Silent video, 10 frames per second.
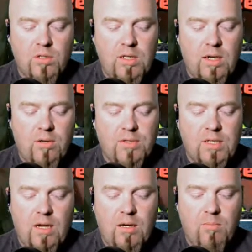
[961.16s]
on the
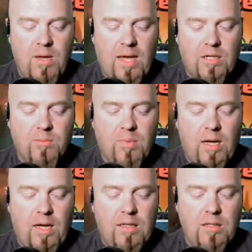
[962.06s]
outside backed
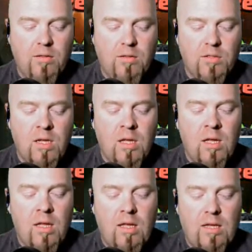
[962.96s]
by healers,
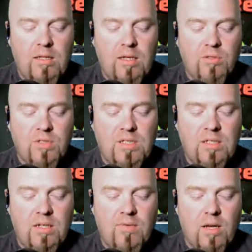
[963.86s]
and then you'll
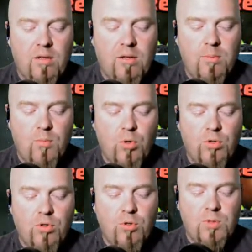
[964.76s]
see I've got a little bit more
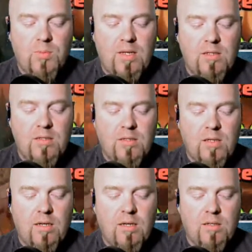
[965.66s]
troop space
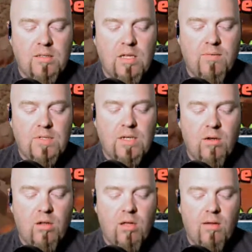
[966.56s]
instead of a
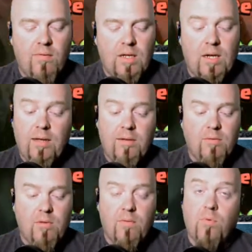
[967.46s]
Town Hall 11, and I
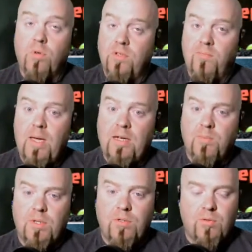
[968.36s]
of course have maxed
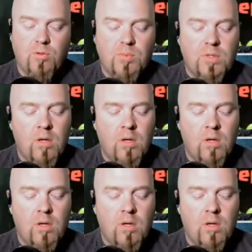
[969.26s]
my troops